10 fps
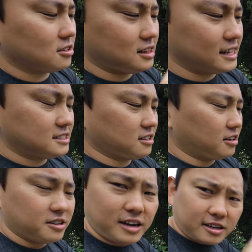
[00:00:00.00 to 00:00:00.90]
all the lenses
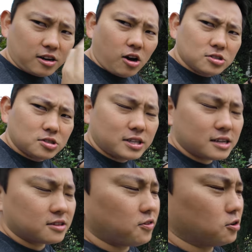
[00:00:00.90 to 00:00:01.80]
on here, and I could also
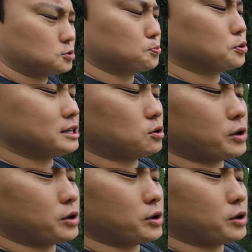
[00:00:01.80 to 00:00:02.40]
take the photos pretty